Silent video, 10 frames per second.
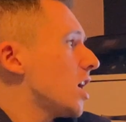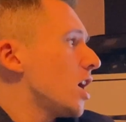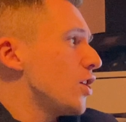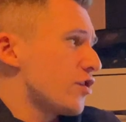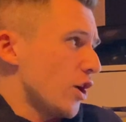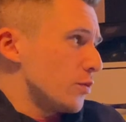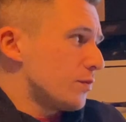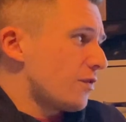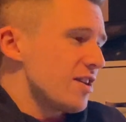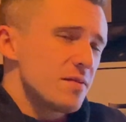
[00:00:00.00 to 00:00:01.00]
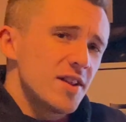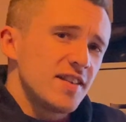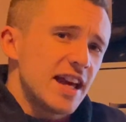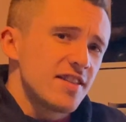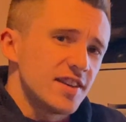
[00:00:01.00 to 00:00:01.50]
So, very similar to
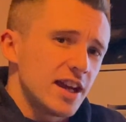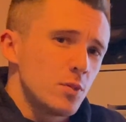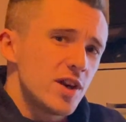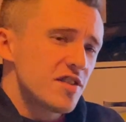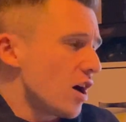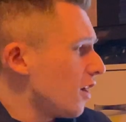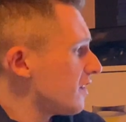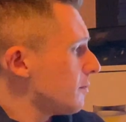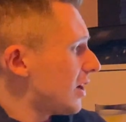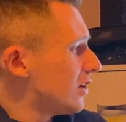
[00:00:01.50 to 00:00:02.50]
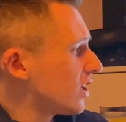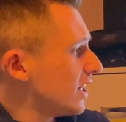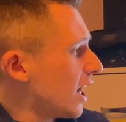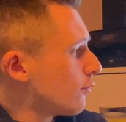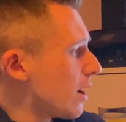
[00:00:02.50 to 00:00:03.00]
yesterday, we're starting by looking
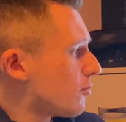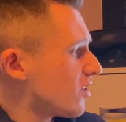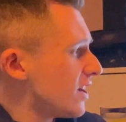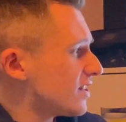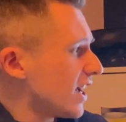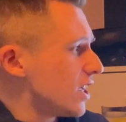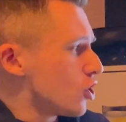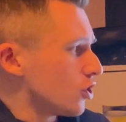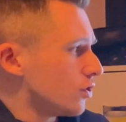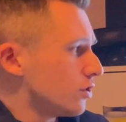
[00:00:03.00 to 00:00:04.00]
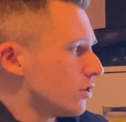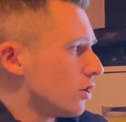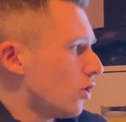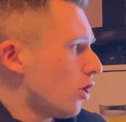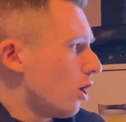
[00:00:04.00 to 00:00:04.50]
at a representation
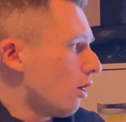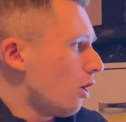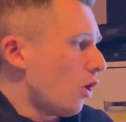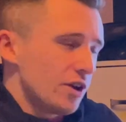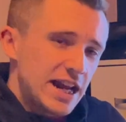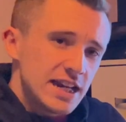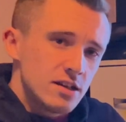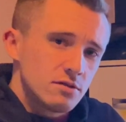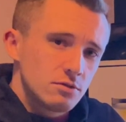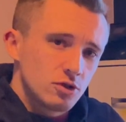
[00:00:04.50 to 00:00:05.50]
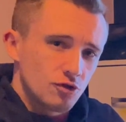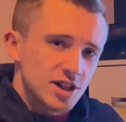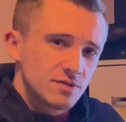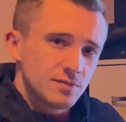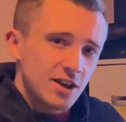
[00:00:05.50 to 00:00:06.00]
on a grid.
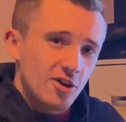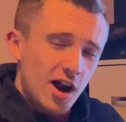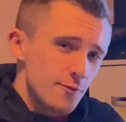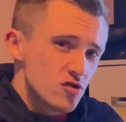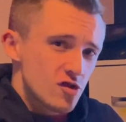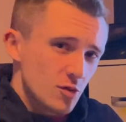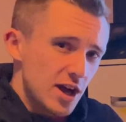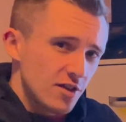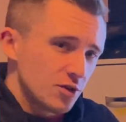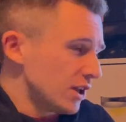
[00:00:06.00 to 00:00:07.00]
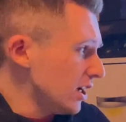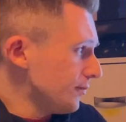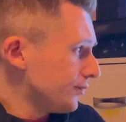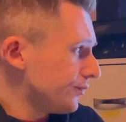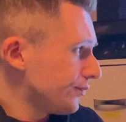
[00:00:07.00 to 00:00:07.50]
There are 100 squares on here.
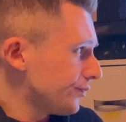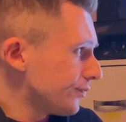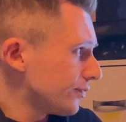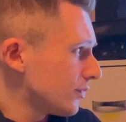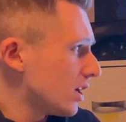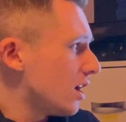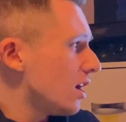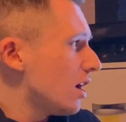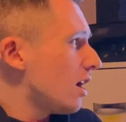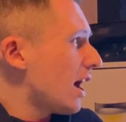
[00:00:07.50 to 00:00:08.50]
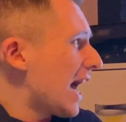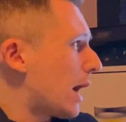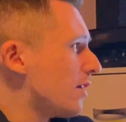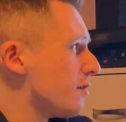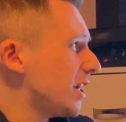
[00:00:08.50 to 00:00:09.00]

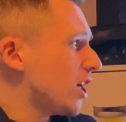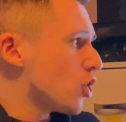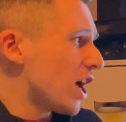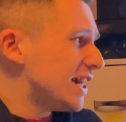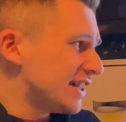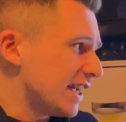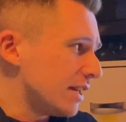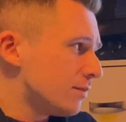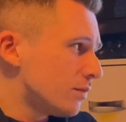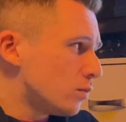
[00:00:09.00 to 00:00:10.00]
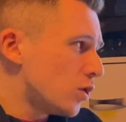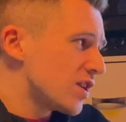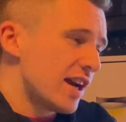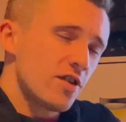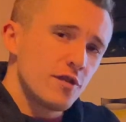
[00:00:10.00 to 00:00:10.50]
However many are shaded in will
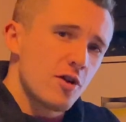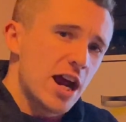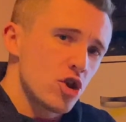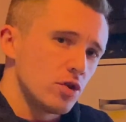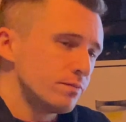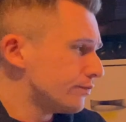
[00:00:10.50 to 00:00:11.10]
tell us the fraction.